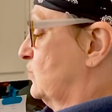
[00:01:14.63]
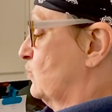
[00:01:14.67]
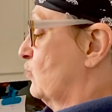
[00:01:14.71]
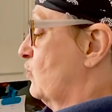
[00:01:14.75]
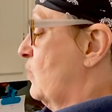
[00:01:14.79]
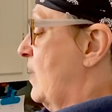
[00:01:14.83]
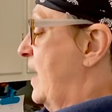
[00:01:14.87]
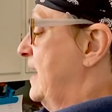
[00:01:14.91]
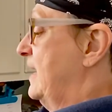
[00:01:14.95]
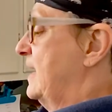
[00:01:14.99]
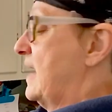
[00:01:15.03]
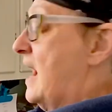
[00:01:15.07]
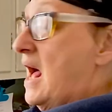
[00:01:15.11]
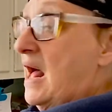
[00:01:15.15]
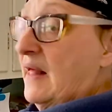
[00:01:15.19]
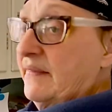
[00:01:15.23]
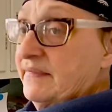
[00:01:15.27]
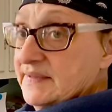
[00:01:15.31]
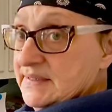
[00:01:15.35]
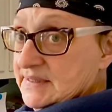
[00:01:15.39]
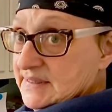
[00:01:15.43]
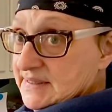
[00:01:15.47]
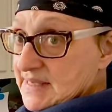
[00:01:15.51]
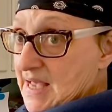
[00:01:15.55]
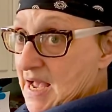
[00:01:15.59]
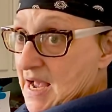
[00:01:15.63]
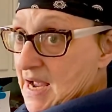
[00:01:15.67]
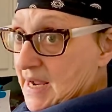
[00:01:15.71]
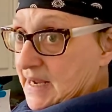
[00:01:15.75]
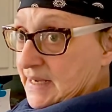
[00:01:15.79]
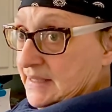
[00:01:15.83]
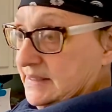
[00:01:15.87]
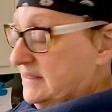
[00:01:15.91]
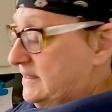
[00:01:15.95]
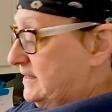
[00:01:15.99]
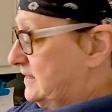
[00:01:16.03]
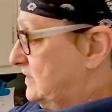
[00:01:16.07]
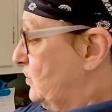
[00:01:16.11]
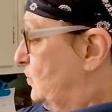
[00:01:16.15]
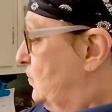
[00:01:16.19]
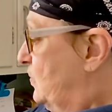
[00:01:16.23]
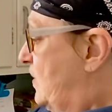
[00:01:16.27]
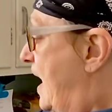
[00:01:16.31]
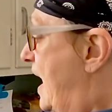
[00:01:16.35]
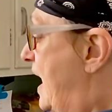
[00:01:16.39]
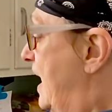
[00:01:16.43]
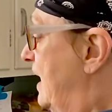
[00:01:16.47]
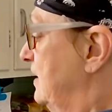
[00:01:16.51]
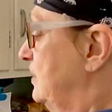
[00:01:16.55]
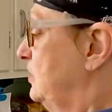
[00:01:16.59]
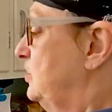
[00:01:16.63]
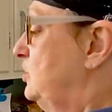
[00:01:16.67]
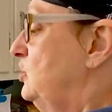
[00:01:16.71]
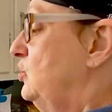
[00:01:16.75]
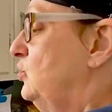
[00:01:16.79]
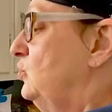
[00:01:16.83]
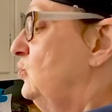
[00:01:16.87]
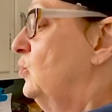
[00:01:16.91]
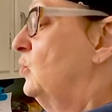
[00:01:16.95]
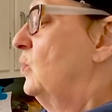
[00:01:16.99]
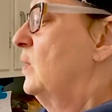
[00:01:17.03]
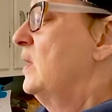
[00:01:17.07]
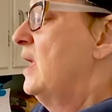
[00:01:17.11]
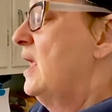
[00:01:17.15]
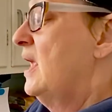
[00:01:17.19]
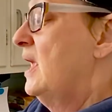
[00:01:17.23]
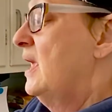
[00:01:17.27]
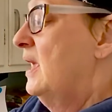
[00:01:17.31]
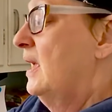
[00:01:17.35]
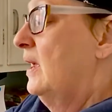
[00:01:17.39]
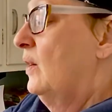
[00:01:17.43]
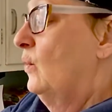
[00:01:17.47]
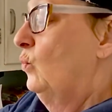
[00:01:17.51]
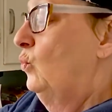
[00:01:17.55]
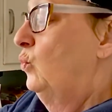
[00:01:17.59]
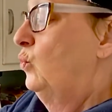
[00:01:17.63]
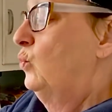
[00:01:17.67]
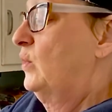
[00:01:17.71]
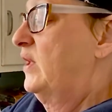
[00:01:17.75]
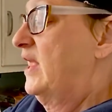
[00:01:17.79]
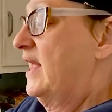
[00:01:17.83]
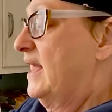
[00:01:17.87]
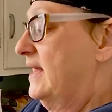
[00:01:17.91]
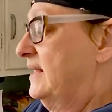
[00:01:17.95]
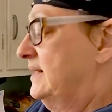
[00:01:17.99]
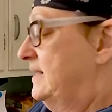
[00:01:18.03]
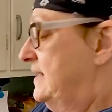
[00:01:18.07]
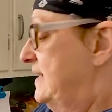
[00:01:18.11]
right on the side so that you can